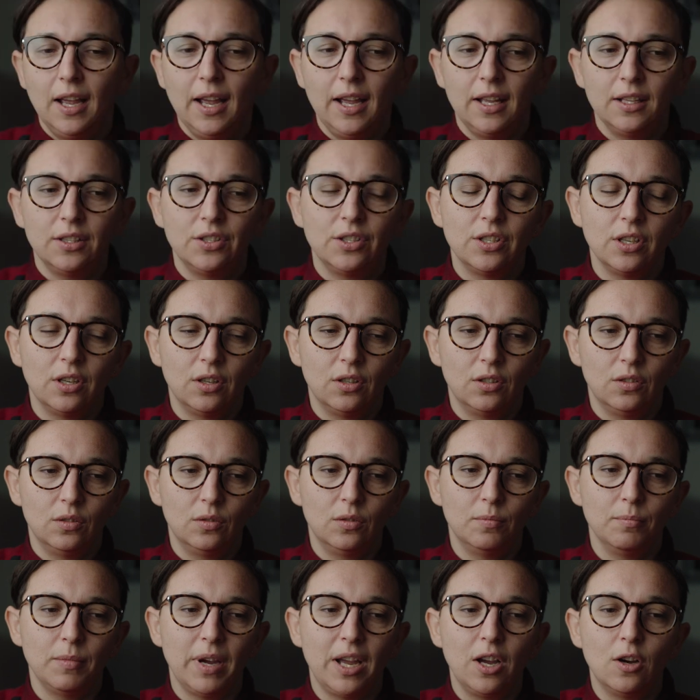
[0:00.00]
And
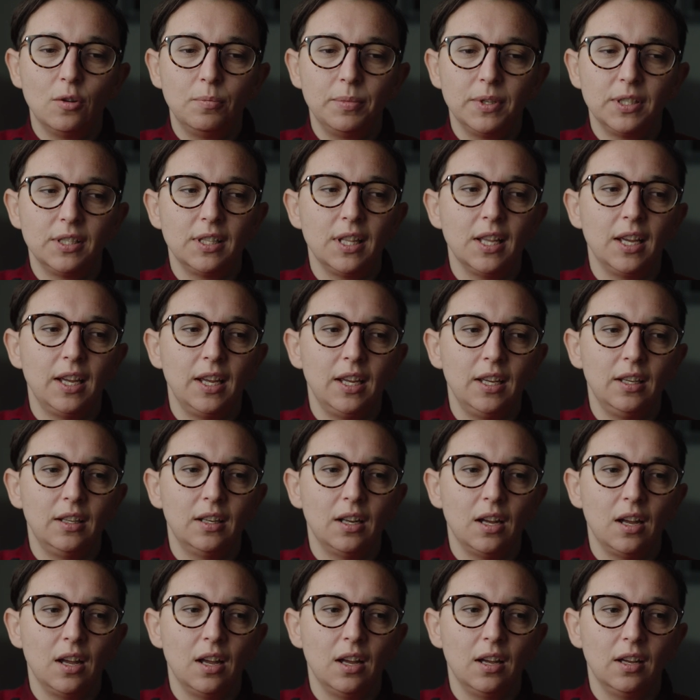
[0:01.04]
so my hope is that
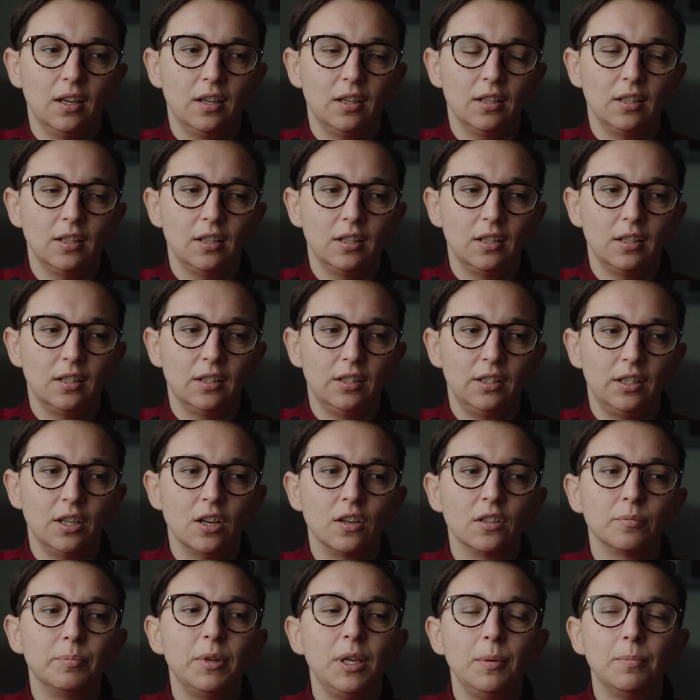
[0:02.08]
uh,
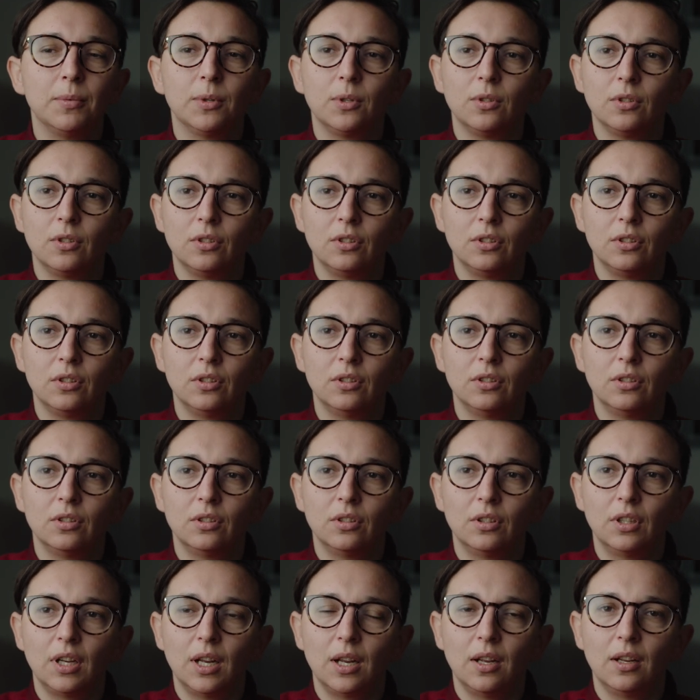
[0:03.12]
young people
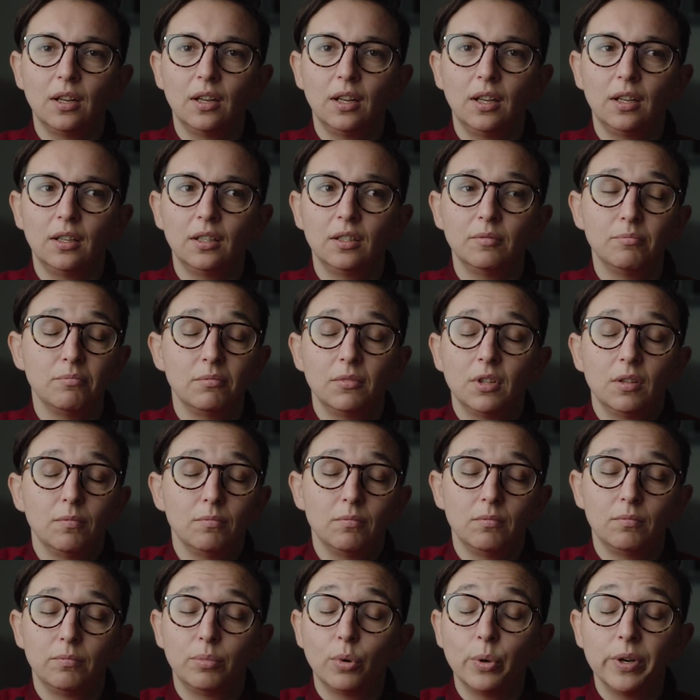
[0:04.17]

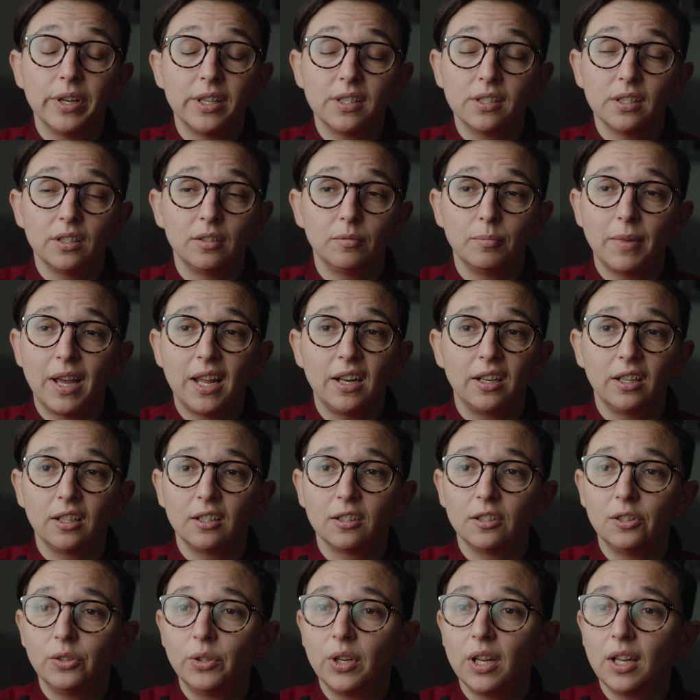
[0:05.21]
boys and men
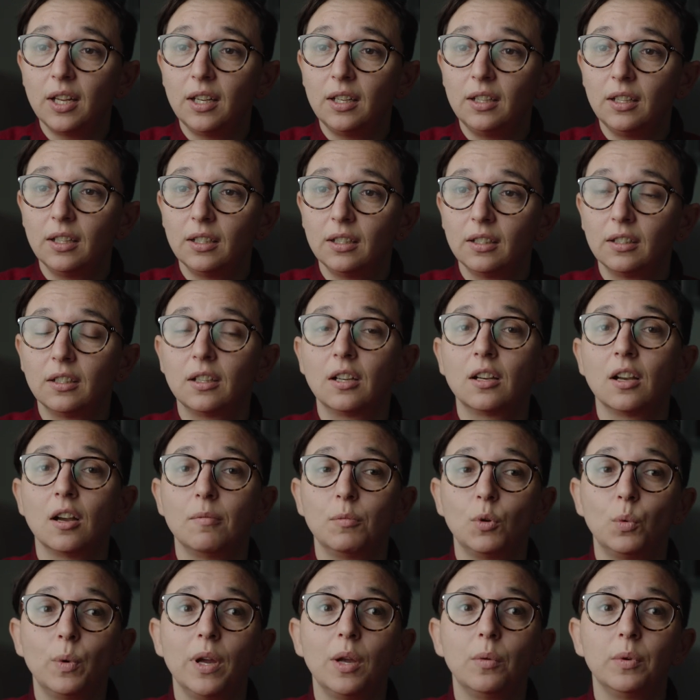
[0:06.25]
included,
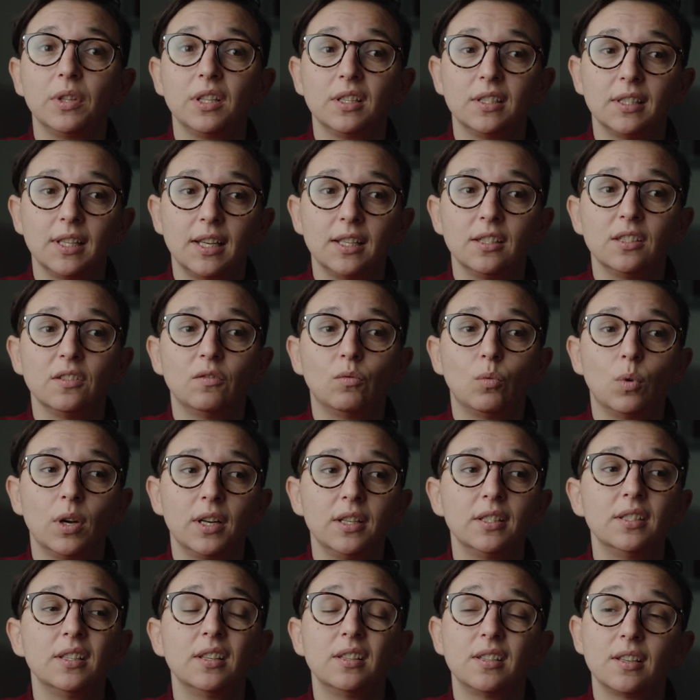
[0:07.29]
come away with a sense of
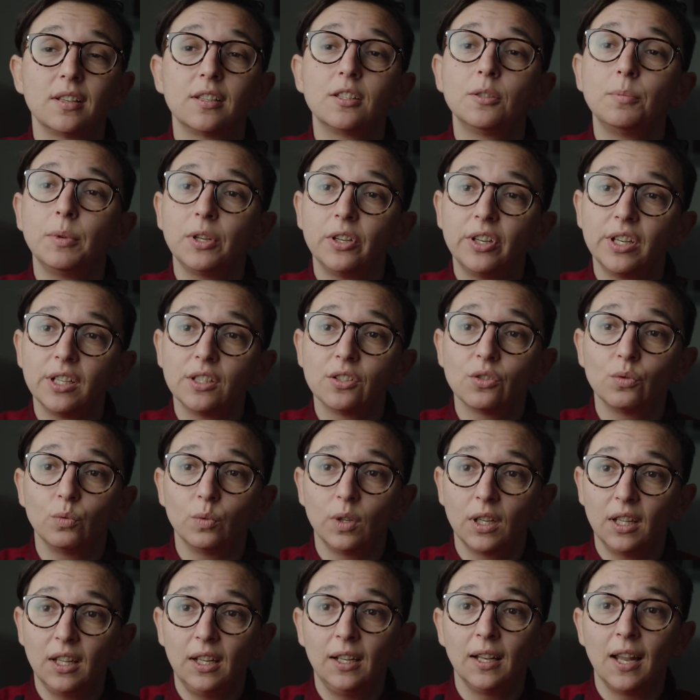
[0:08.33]
what is this experience
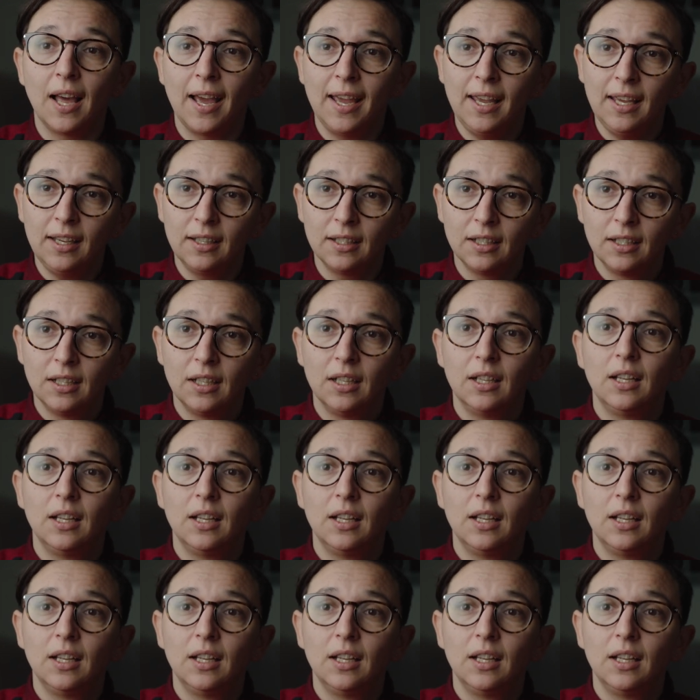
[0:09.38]
really like